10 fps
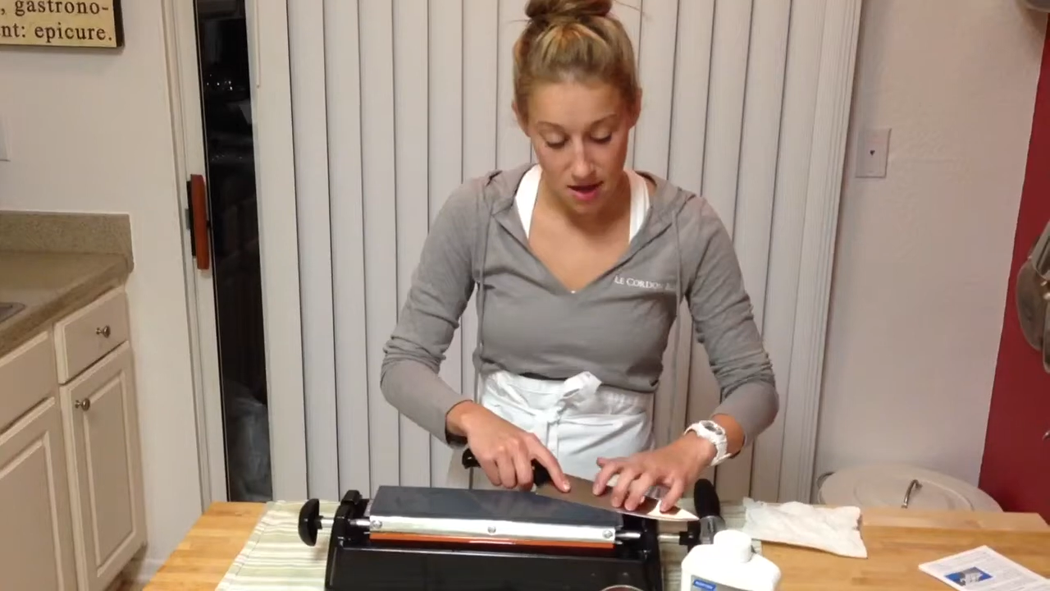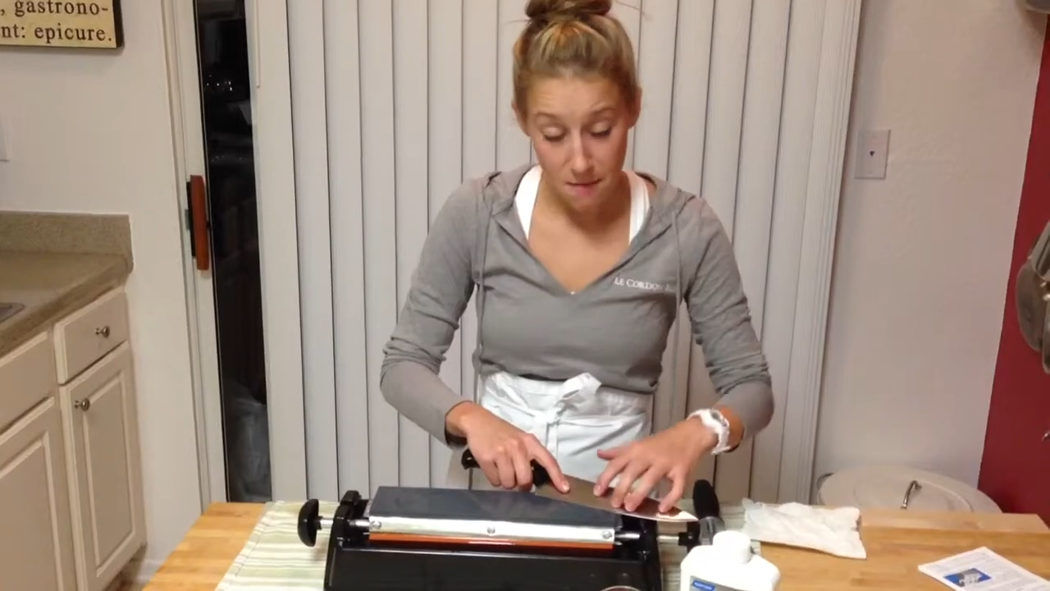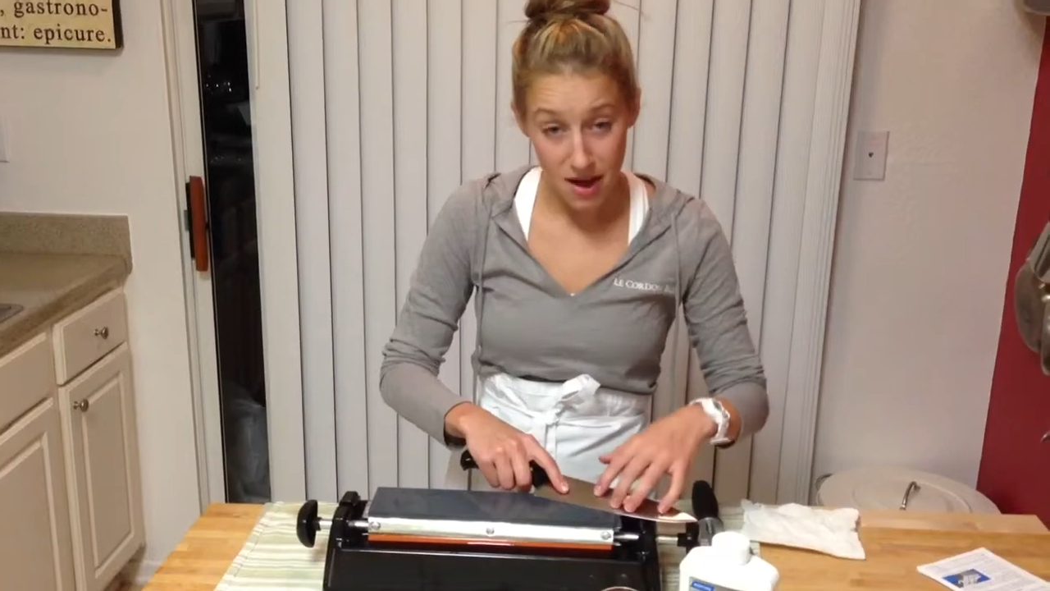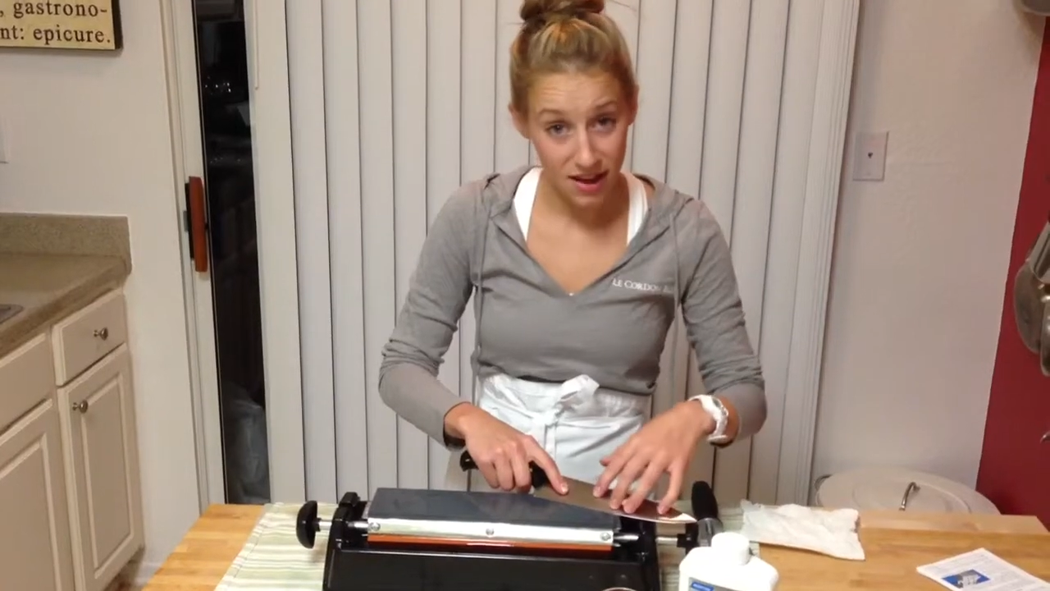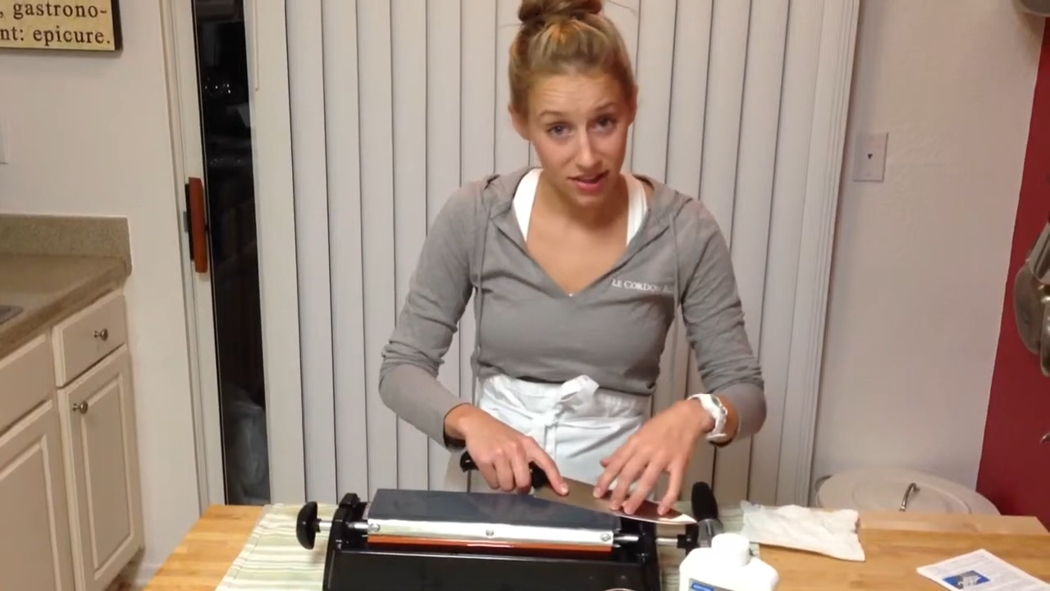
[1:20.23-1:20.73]

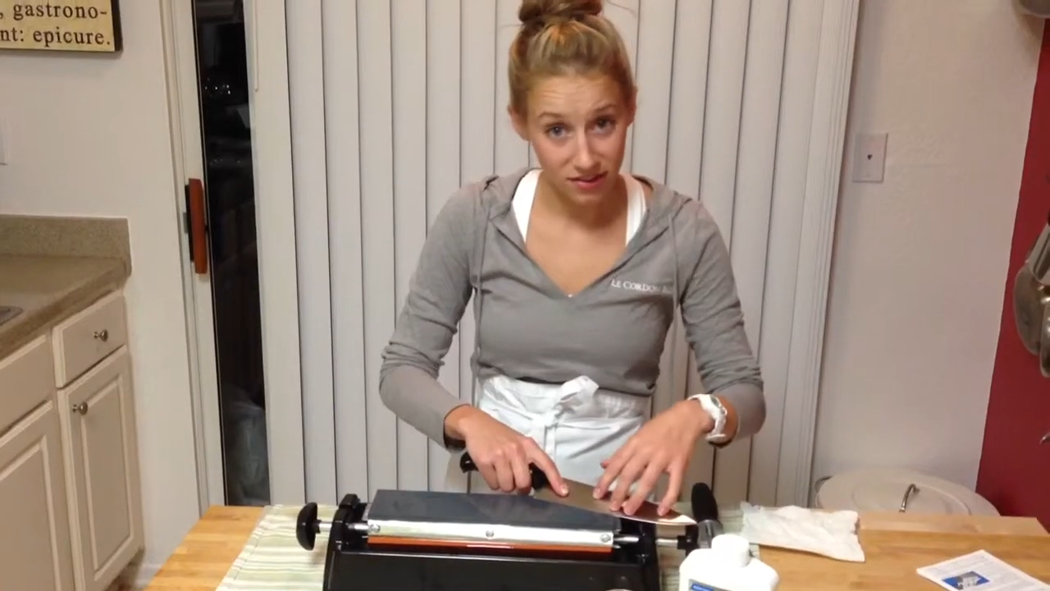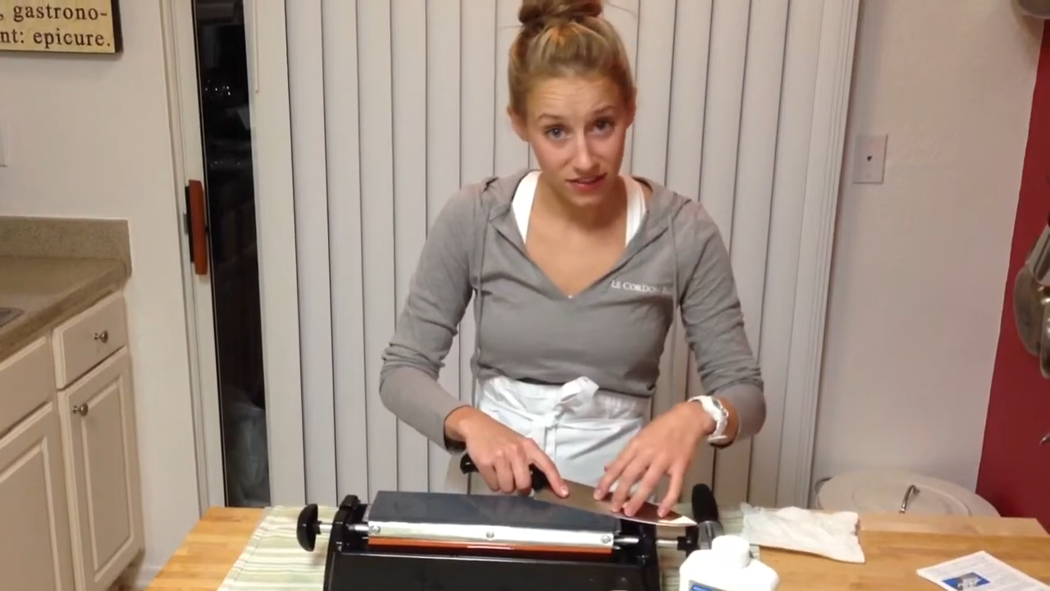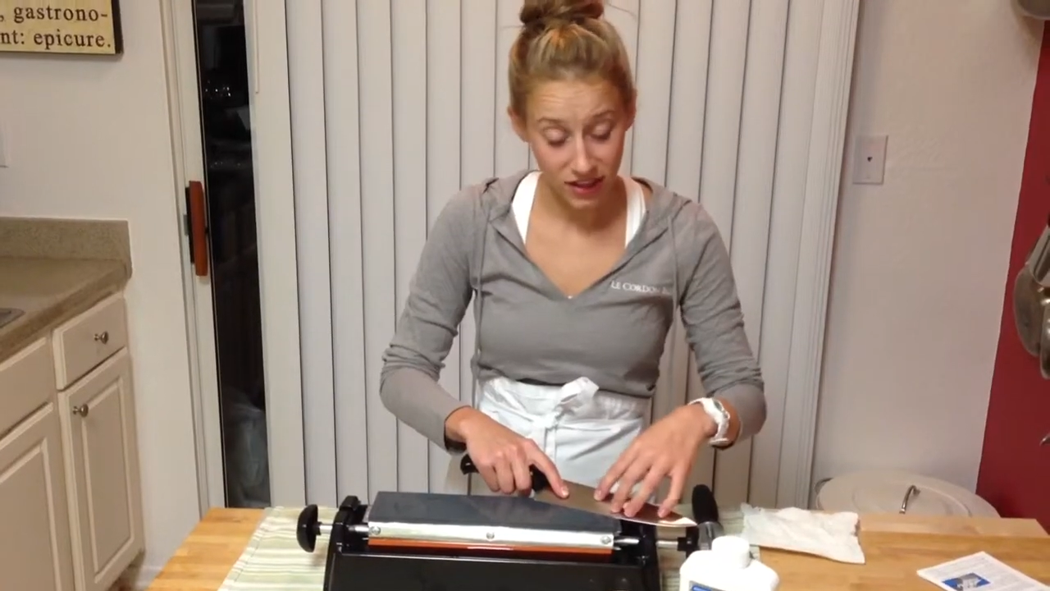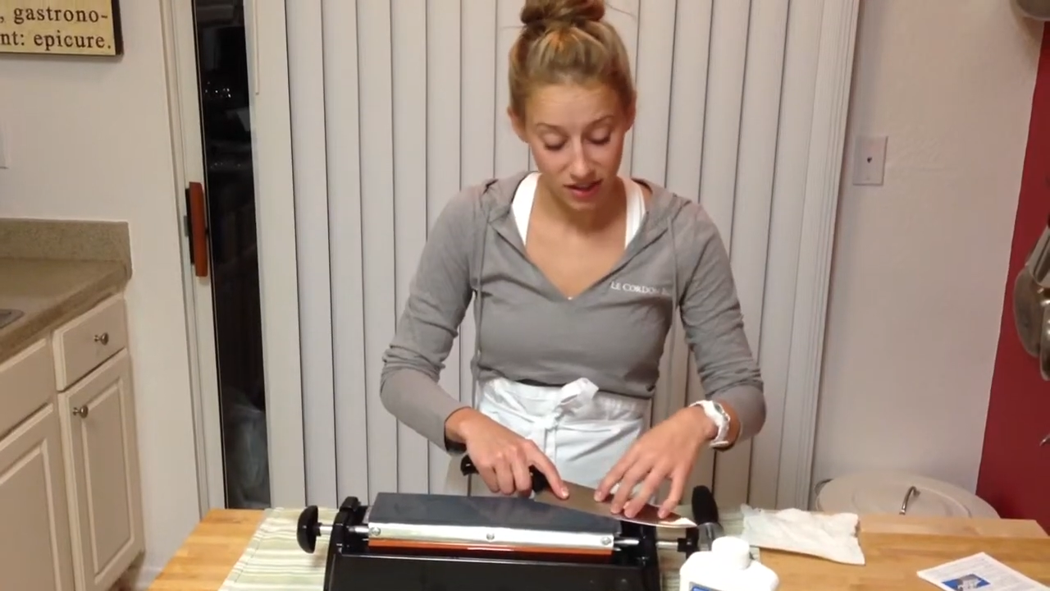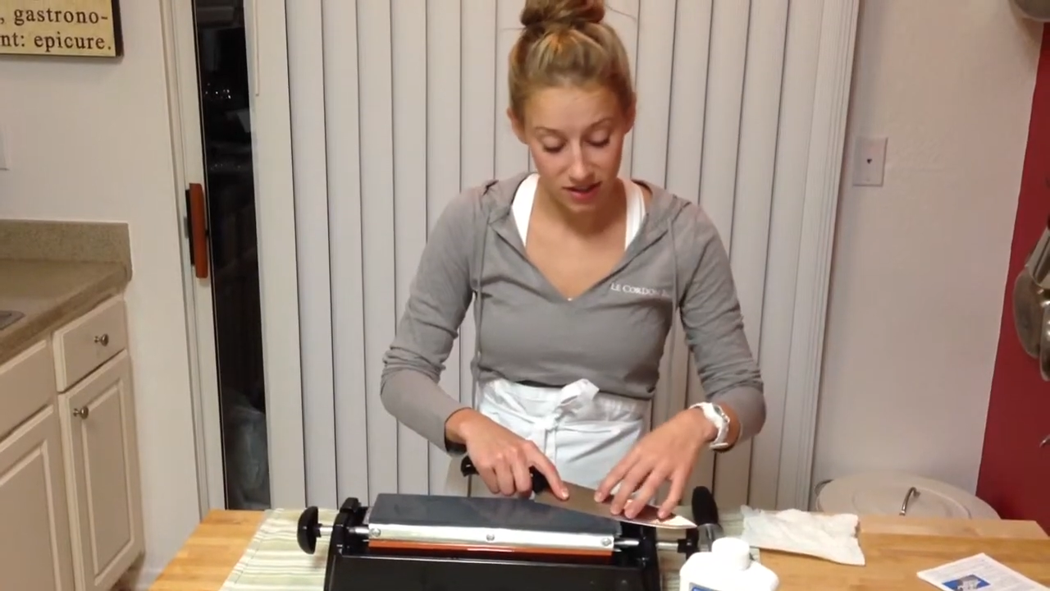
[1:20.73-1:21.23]
my other
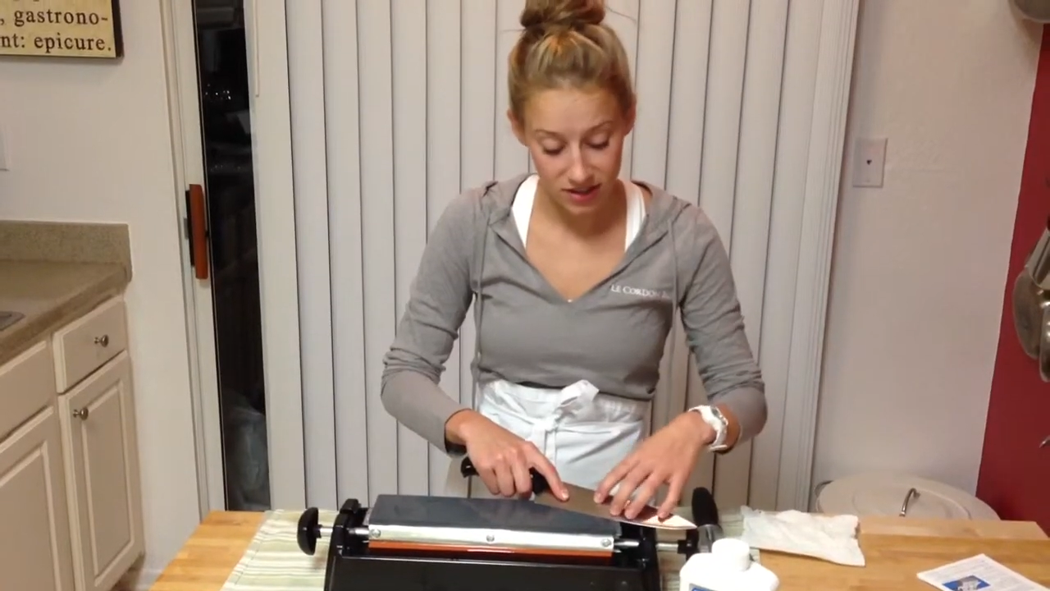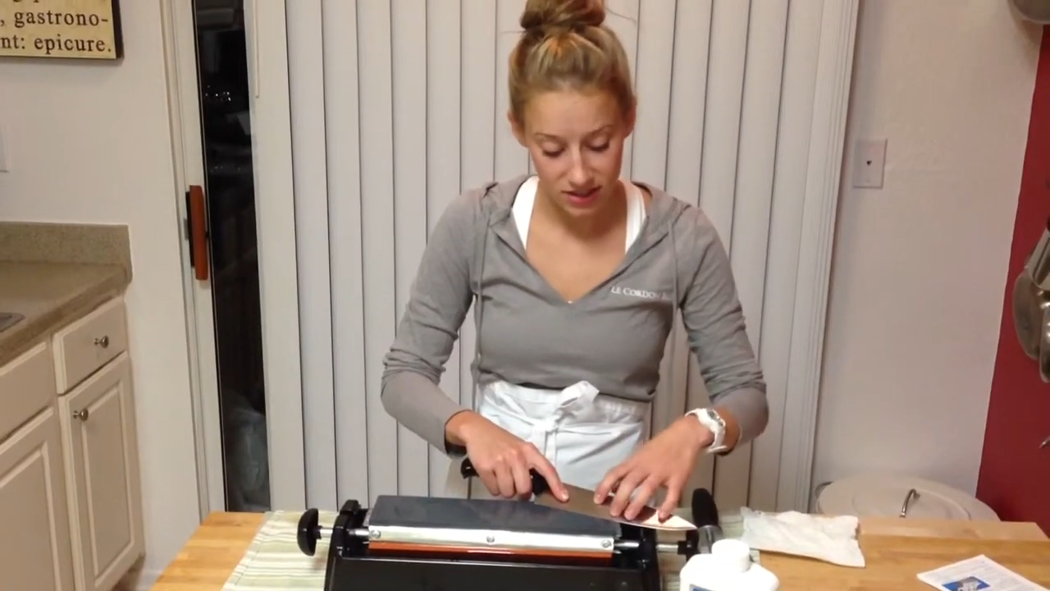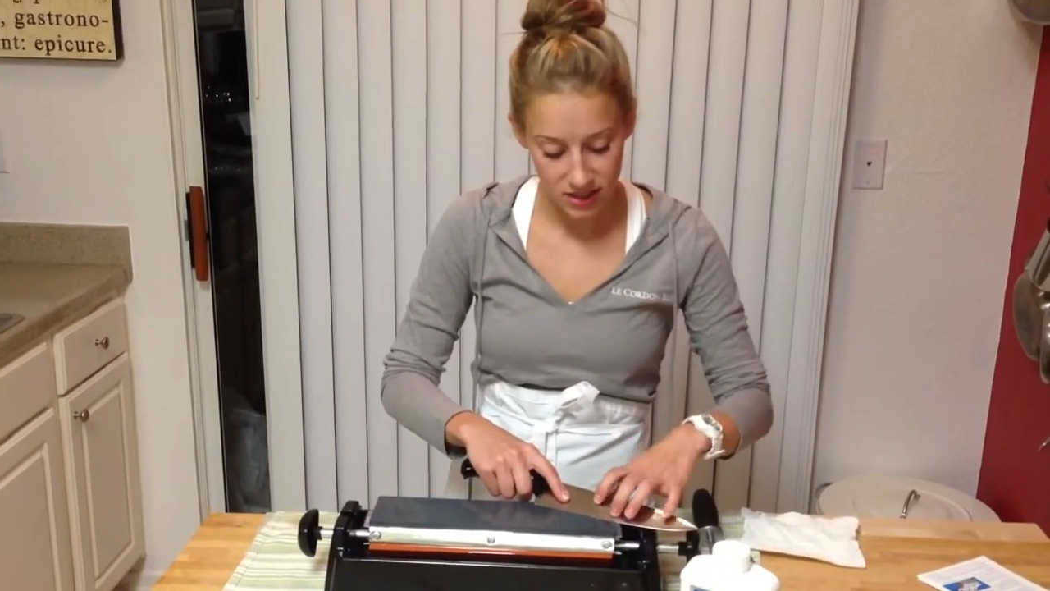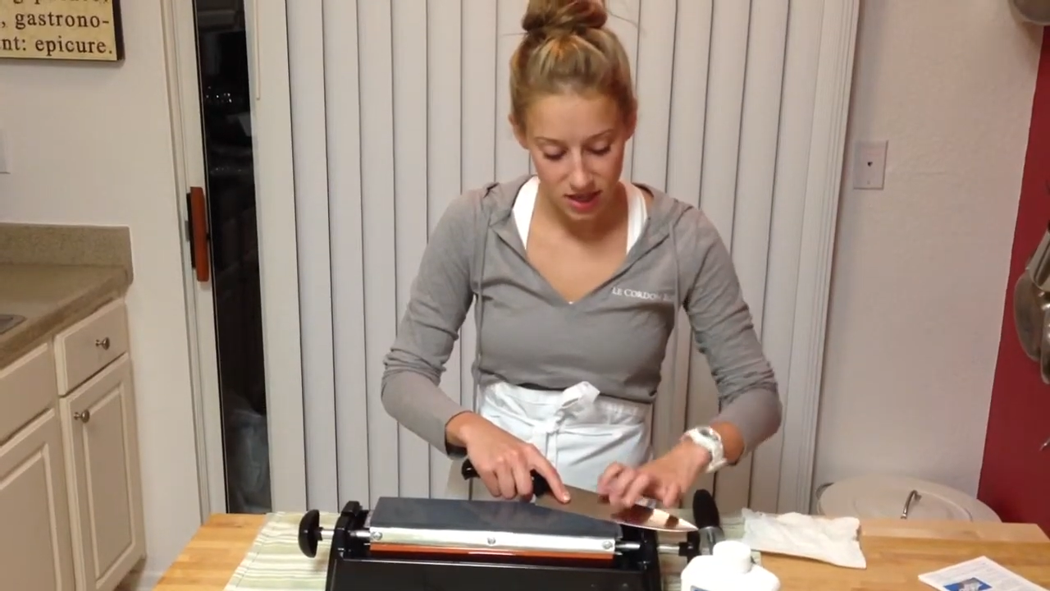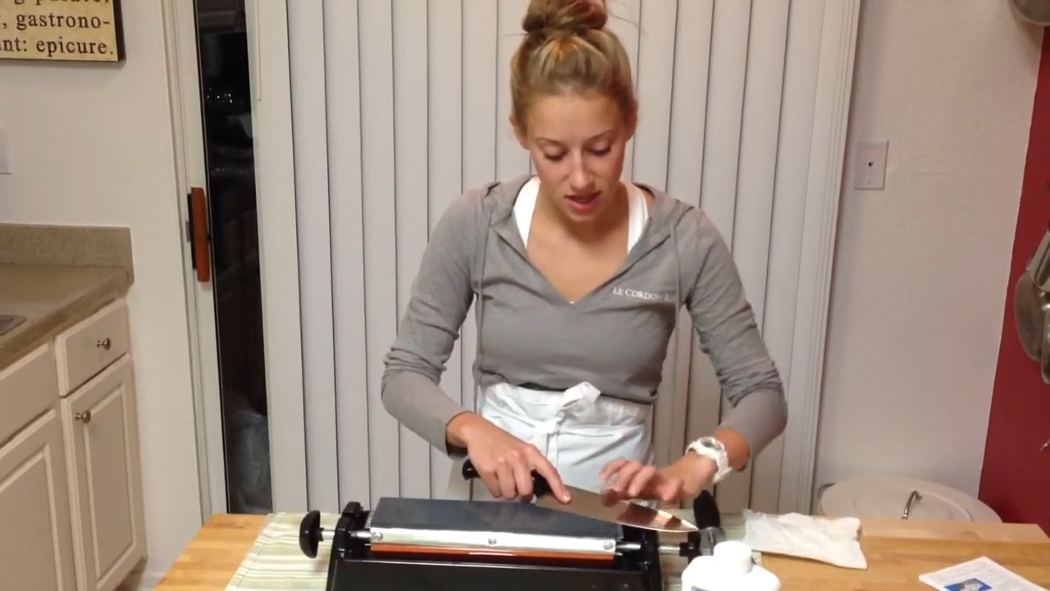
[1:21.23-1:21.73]
fingers